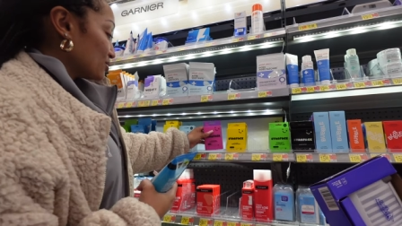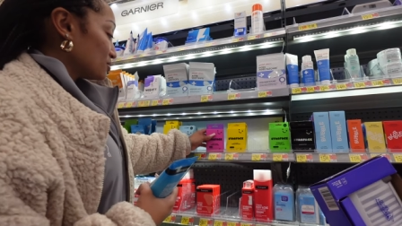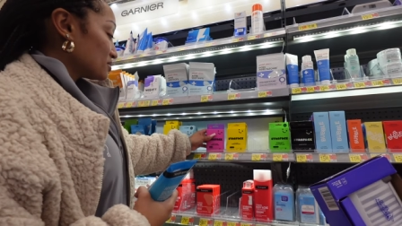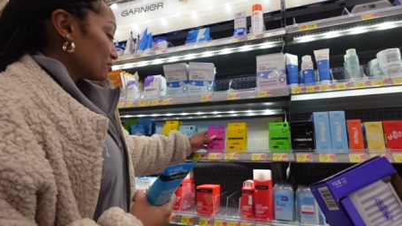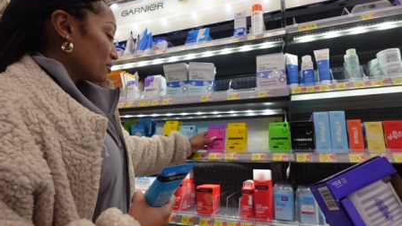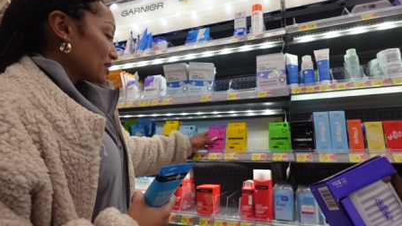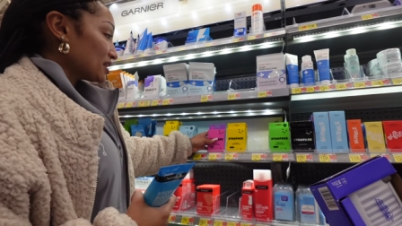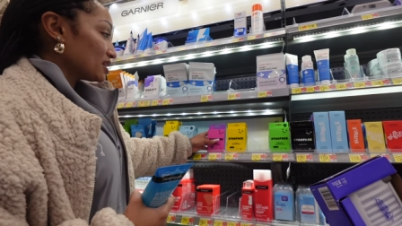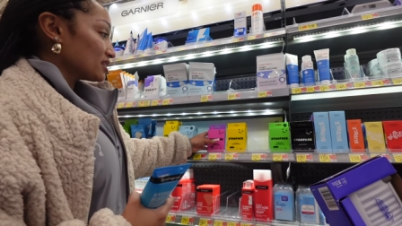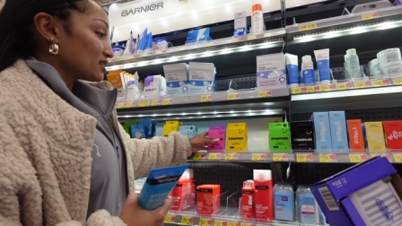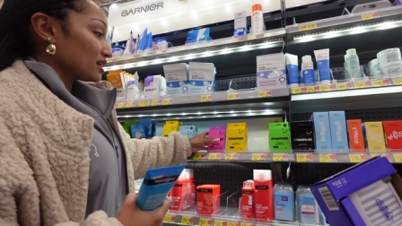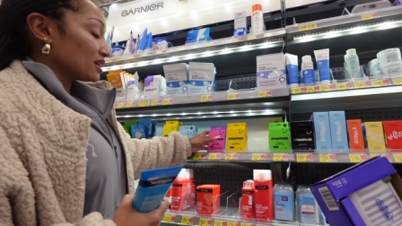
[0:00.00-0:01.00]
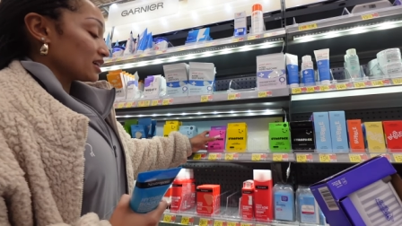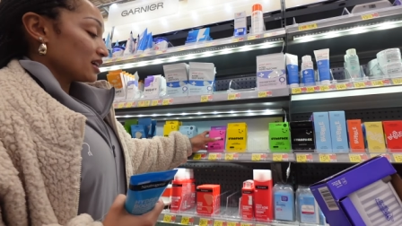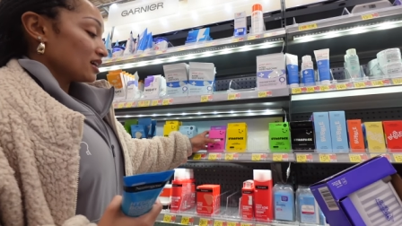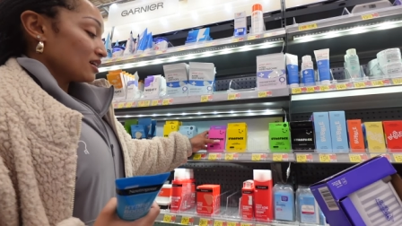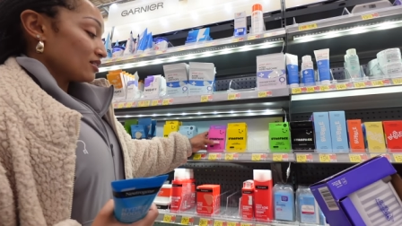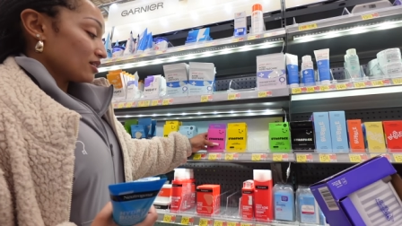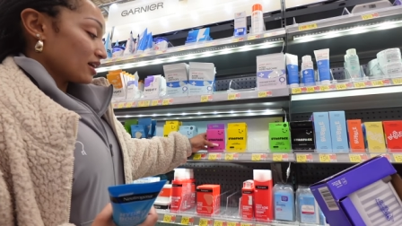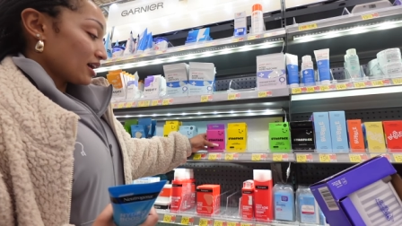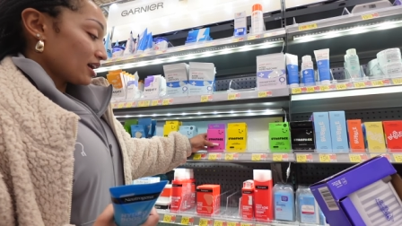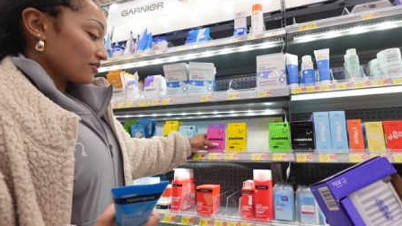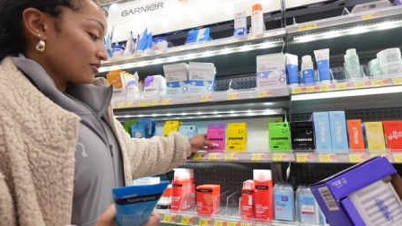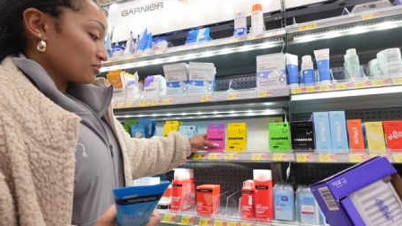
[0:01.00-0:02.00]
green ones. But my thing is, like, I
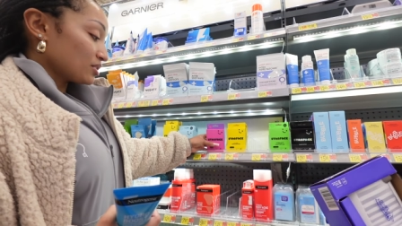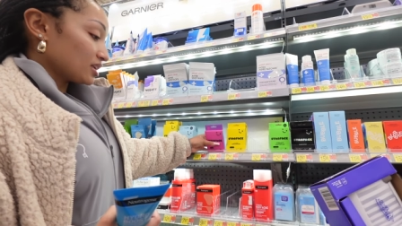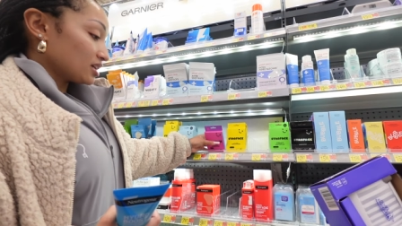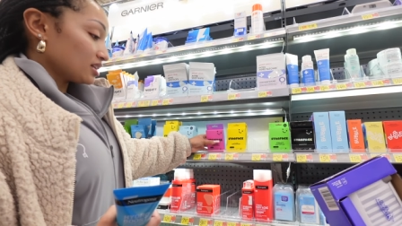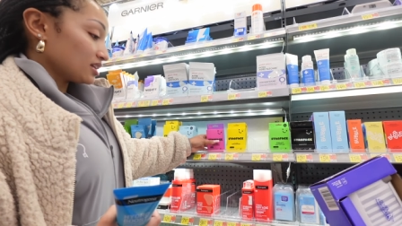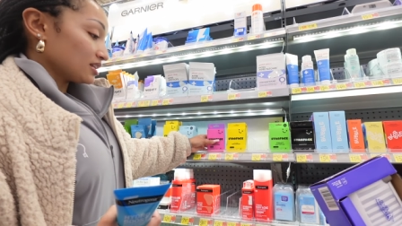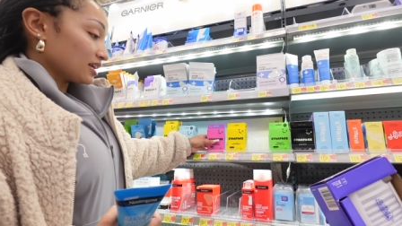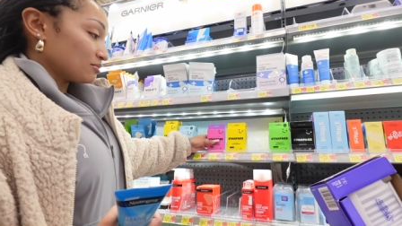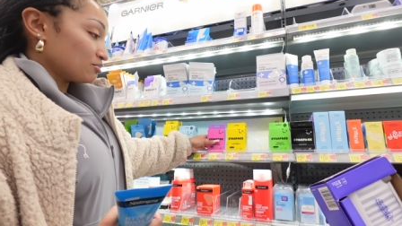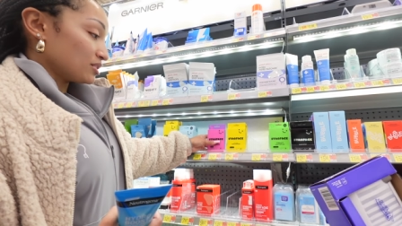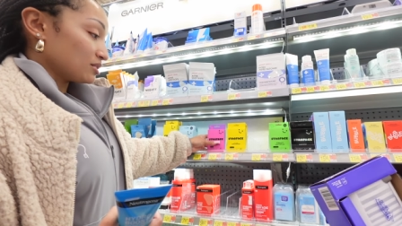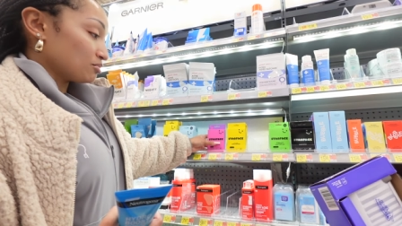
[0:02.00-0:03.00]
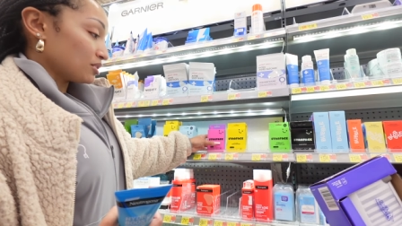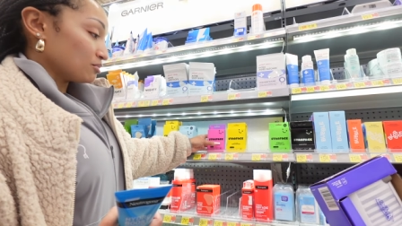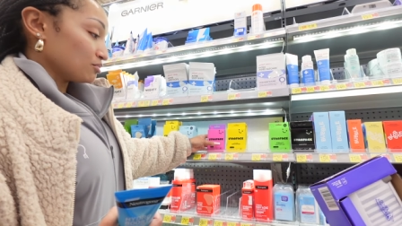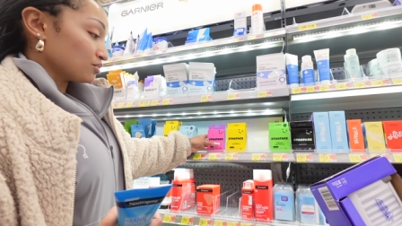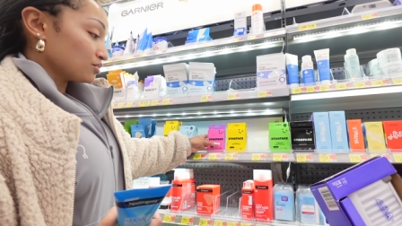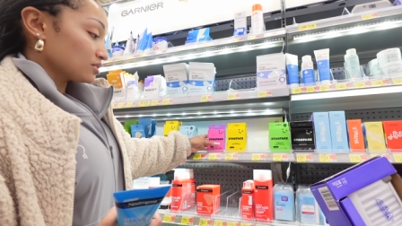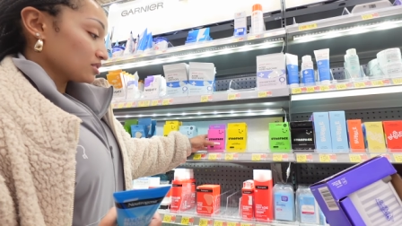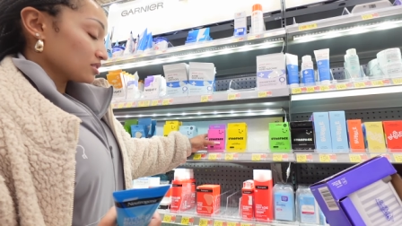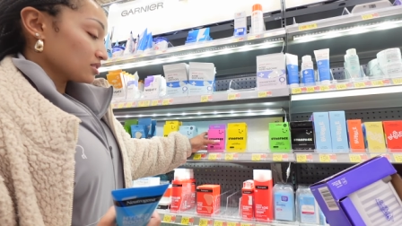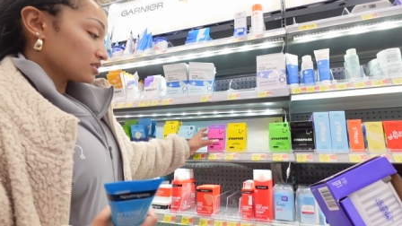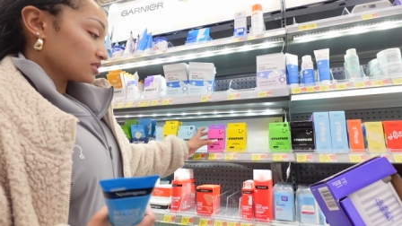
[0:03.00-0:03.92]
haven't been getting, like, big pimples.